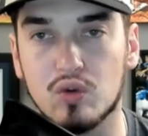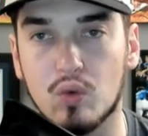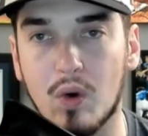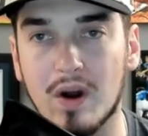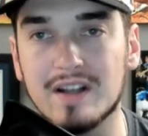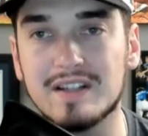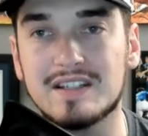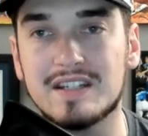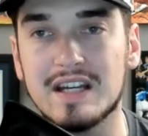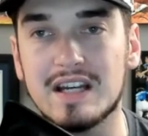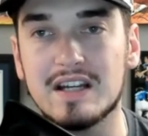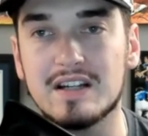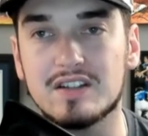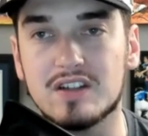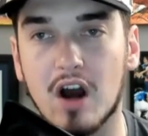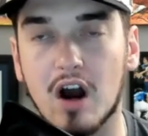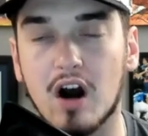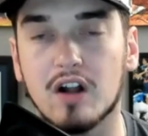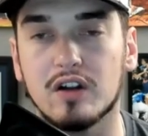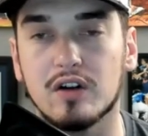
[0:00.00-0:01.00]

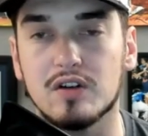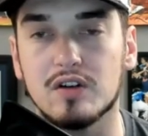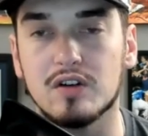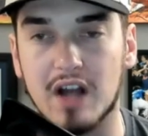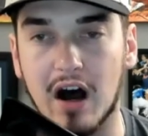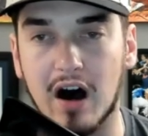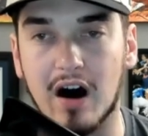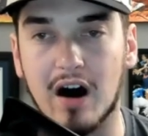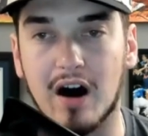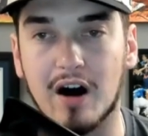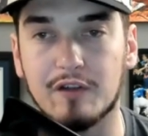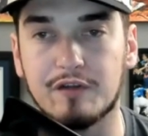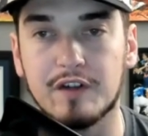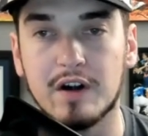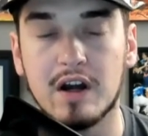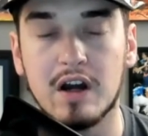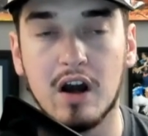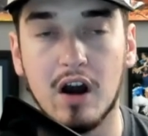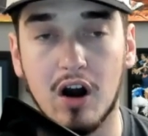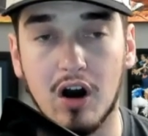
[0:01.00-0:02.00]
$20 off
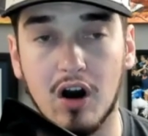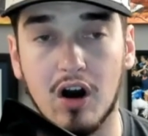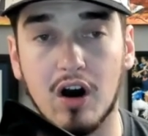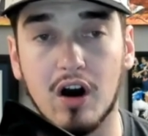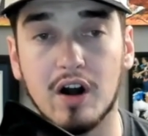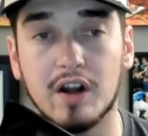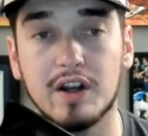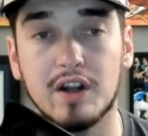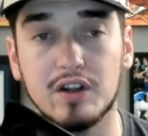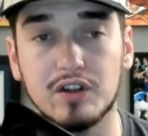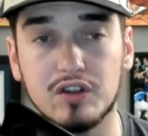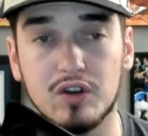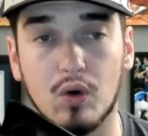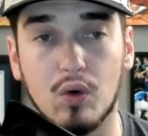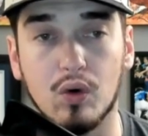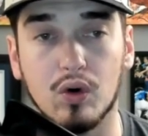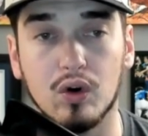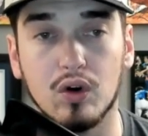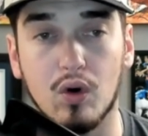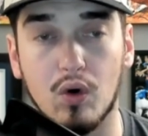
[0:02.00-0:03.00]
on
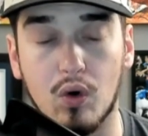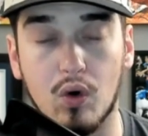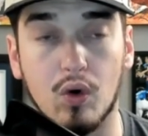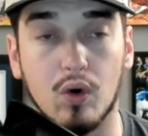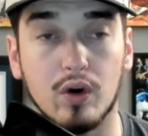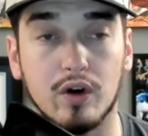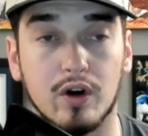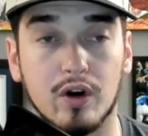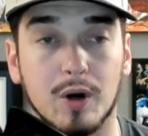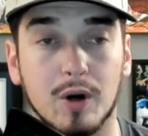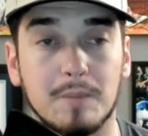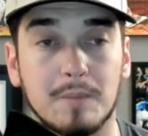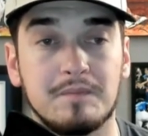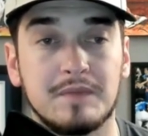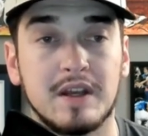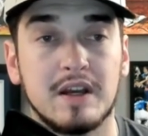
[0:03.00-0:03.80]
your order.